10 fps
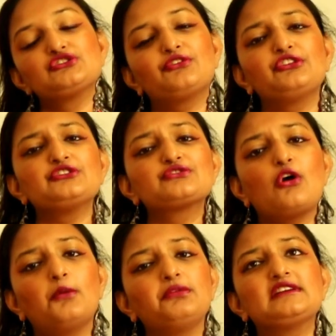So for the
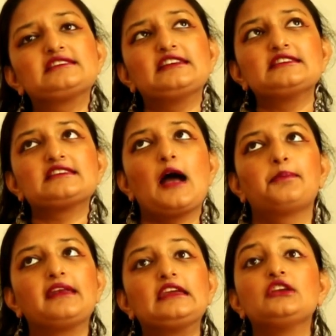Scorpio ascendant, it's
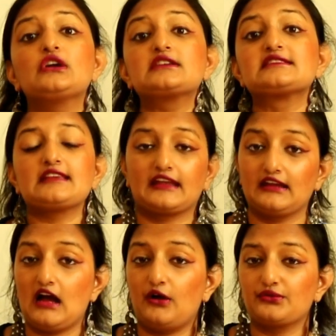happening in your
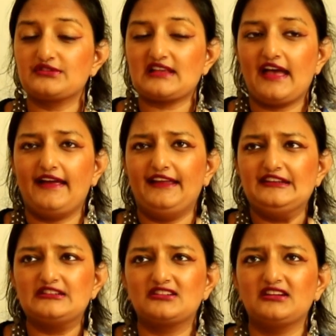2nd house,
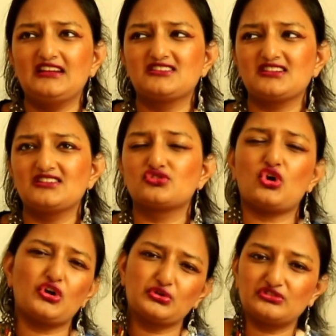and it is
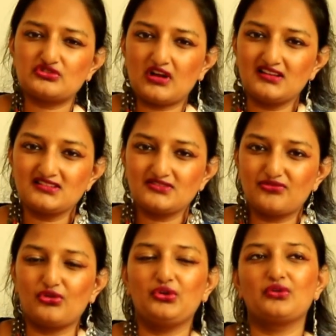not a good transit
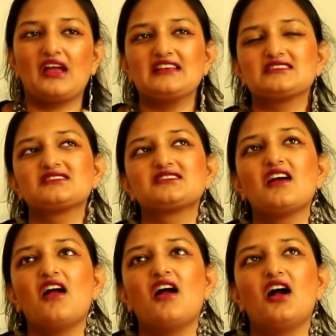for you guys.
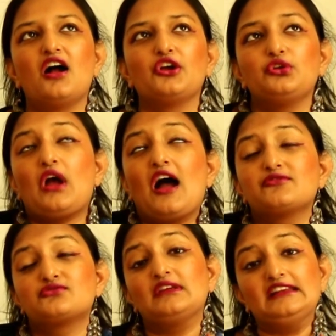You
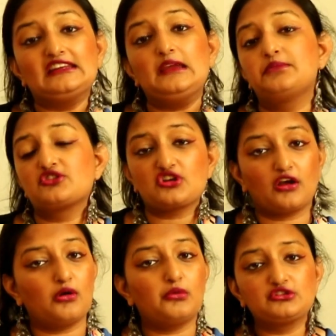have to really keep a
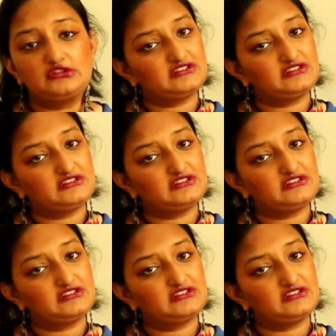check on what